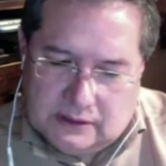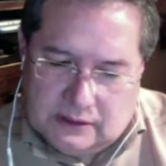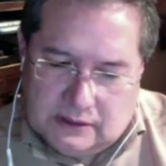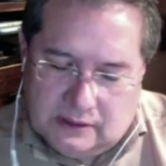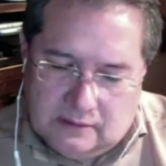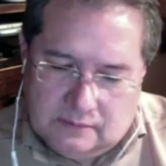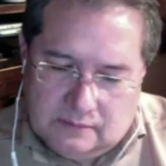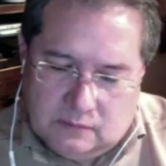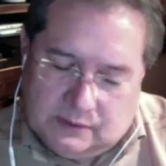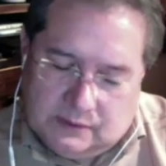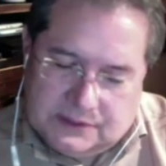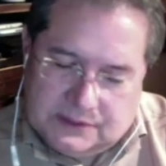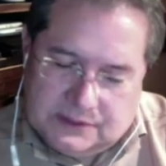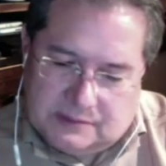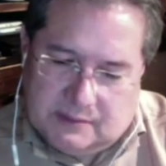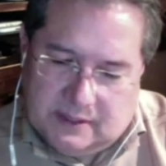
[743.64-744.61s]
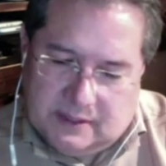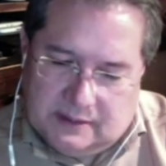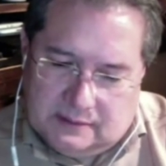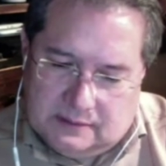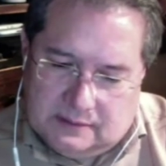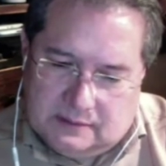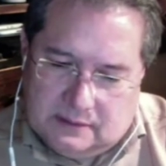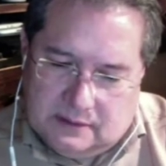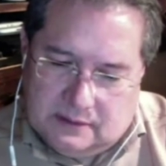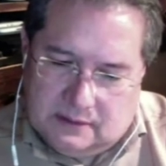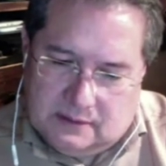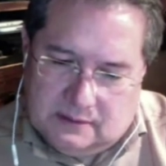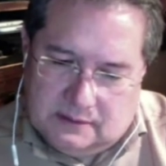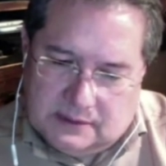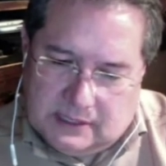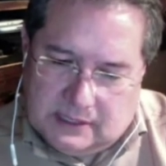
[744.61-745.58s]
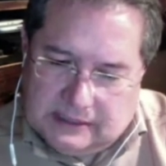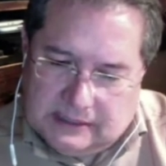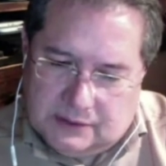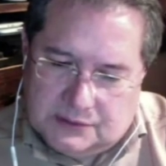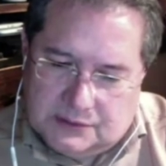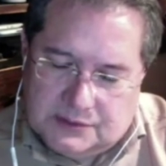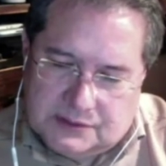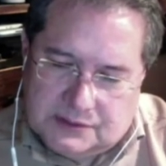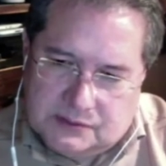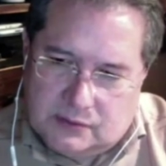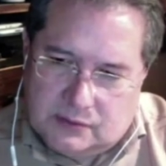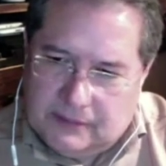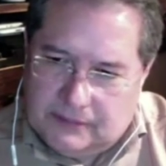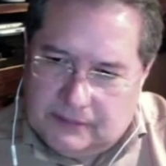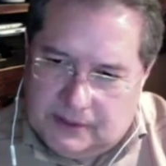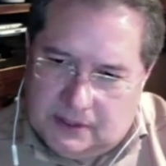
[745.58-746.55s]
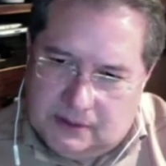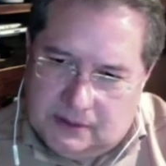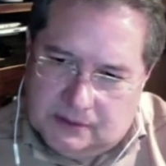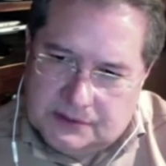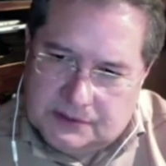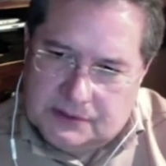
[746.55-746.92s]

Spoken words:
since my diagnosis throughout the years,